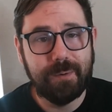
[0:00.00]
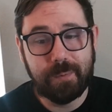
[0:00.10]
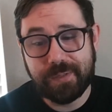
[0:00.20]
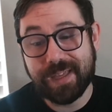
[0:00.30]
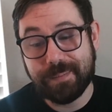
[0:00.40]

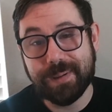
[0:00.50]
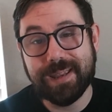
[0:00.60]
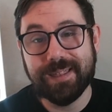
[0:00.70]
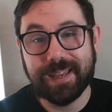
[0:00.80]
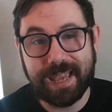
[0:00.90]
With that
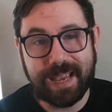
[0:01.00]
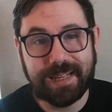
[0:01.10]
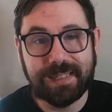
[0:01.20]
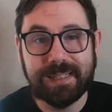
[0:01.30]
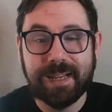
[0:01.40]
being the
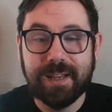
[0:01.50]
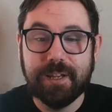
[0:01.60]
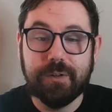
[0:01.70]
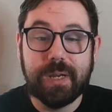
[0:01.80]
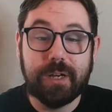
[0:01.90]
case,
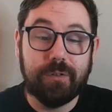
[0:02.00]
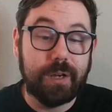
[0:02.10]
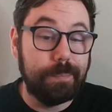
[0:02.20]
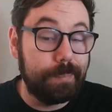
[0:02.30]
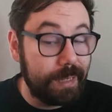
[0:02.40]
you take a
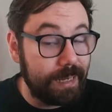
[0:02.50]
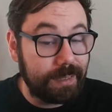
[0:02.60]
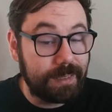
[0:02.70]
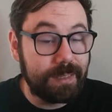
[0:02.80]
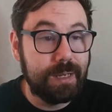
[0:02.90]
look at
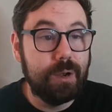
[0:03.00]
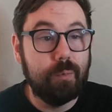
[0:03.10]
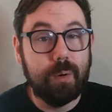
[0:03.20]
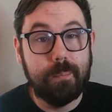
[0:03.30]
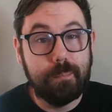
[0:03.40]
Blitz,
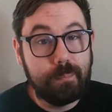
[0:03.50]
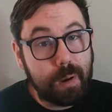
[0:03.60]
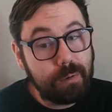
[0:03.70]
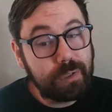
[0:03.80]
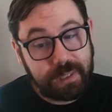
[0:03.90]
where
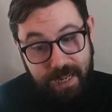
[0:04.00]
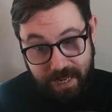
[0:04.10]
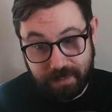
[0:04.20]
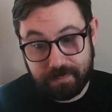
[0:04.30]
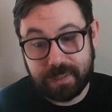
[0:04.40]
most
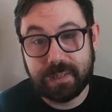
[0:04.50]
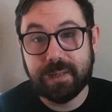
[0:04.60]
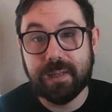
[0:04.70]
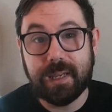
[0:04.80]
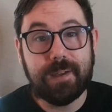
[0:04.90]

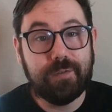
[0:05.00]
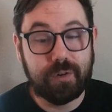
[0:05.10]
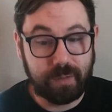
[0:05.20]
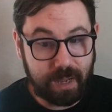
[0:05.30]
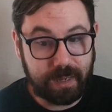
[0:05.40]
games, if
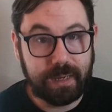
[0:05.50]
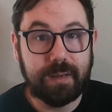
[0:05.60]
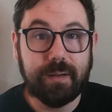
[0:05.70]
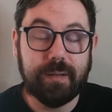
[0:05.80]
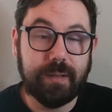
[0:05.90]
you're
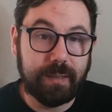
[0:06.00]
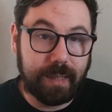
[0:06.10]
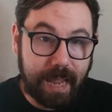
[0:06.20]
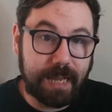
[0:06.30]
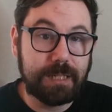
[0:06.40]
lucky,
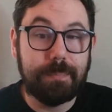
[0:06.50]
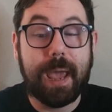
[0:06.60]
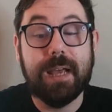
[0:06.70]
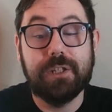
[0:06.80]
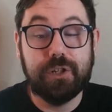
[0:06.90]
last
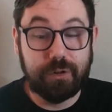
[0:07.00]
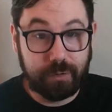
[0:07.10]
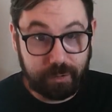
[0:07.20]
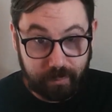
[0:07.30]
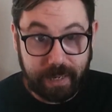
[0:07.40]
past
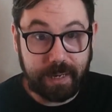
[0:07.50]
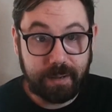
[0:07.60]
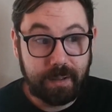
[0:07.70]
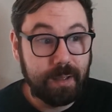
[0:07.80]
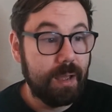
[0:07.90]
turn 3.
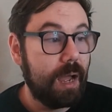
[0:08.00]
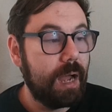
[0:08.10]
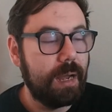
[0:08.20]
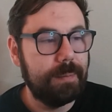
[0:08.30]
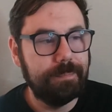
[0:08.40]

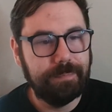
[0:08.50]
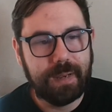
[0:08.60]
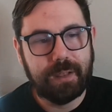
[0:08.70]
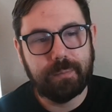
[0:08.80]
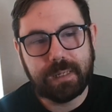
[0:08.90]
And
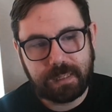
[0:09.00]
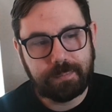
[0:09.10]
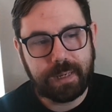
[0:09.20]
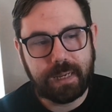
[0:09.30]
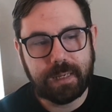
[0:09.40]
the reason
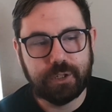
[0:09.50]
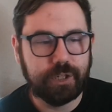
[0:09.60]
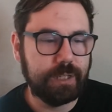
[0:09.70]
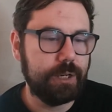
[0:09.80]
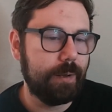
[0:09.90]
being is
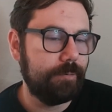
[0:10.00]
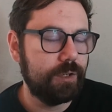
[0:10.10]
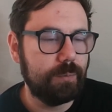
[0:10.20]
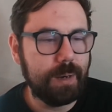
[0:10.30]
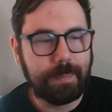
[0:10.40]
just you have
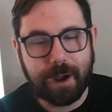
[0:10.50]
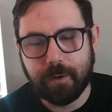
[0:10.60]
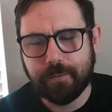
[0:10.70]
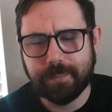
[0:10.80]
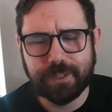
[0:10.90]
so many
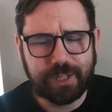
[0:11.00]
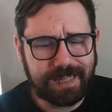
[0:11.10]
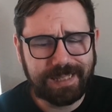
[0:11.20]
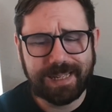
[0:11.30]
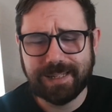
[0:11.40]
powerful
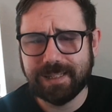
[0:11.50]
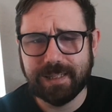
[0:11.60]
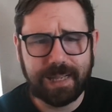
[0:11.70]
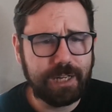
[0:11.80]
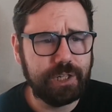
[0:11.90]
Majestics
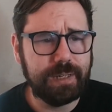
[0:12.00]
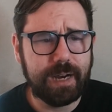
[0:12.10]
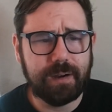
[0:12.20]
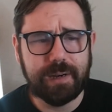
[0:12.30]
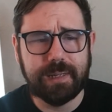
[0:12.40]
and
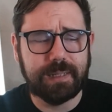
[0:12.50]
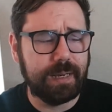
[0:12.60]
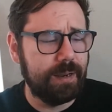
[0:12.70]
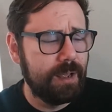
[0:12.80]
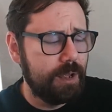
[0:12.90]
Legendaries,
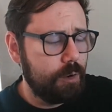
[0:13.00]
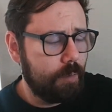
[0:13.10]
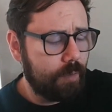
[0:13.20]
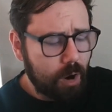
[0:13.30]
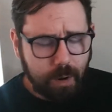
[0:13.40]
and you
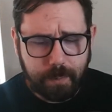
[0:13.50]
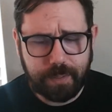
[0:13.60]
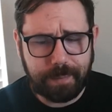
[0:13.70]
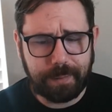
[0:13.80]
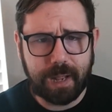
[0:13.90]
have armor
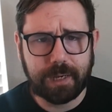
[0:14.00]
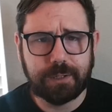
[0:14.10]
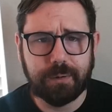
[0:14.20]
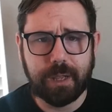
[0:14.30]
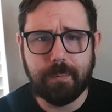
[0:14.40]
that
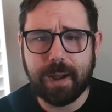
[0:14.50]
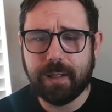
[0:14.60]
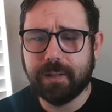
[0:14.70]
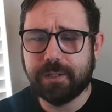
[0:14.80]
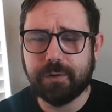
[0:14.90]
blocks really
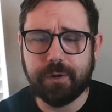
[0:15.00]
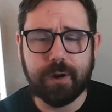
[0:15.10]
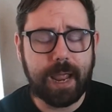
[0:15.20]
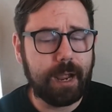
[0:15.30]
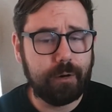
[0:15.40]
well, and so
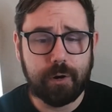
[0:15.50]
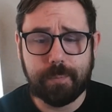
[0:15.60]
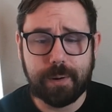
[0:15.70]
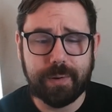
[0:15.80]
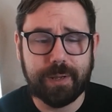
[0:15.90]
your aggro
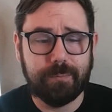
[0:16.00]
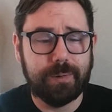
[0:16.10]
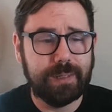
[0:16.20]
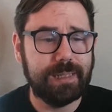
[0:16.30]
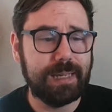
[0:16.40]
opponent can
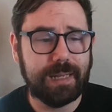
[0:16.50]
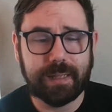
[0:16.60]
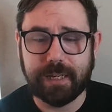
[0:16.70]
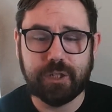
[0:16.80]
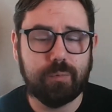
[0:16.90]
really send
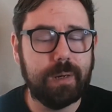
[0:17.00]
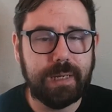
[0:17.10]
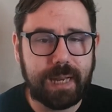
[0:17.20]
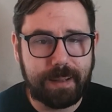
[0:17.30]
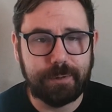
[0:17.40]
like
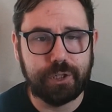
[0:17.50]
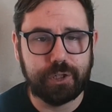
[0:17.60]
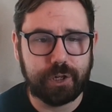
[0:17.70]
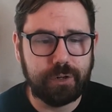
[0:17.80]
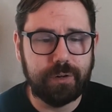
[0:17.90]
20 damage a
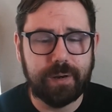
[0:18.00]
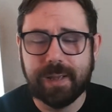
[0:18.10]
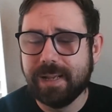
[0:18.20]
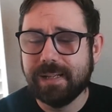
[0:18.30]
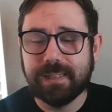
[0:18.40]
turn
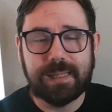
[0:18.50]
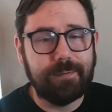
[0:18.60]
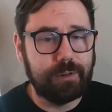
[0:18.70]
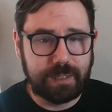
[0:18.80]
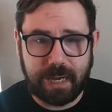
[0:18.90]

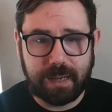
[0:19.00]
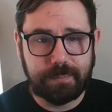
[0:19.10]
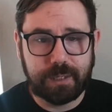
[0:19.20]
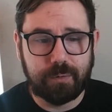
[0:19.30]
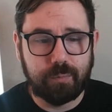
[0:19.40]
several
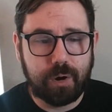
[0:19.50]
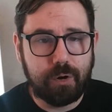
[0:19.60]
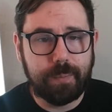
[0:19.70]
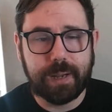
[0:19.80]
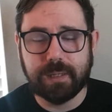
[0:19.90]
times in a
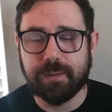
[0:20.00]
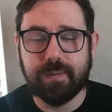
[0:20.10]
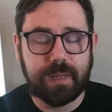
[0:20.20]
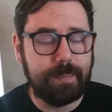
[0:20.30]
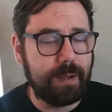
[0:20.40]
row because of
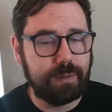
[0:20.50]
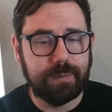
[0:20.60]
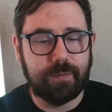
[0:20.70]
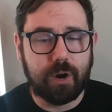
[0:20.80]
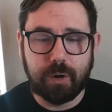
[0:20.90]
the amount
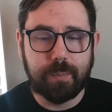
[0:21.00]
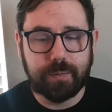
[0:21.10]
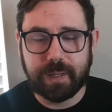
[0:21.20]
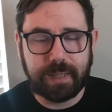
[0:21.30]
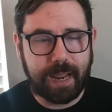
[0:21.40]
of
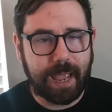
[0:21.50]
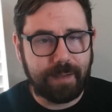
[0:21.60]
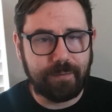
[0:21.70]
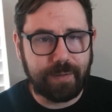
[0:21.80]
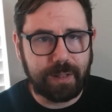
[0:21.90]
armor that they
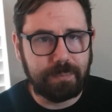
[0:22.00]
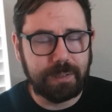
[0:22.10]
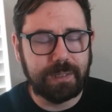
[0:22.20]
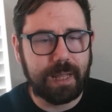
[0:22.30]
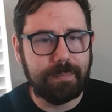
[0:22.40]
have available
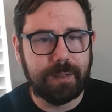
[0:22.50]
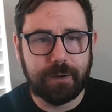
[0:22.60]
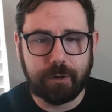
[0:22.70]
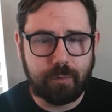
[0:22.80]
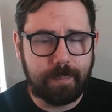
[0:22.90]
to them in
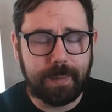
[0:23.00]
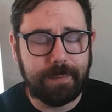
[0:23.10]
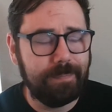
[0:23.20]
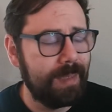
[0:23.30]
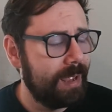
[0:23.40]
their
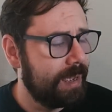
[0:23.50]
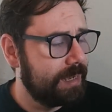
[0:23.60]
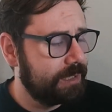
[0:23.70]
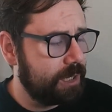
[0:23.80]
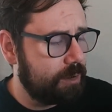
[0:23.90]
equipment.
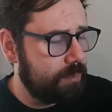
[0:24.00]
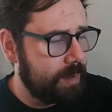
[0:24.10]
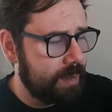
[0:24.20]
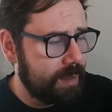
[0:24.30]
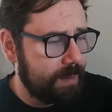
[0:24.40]
So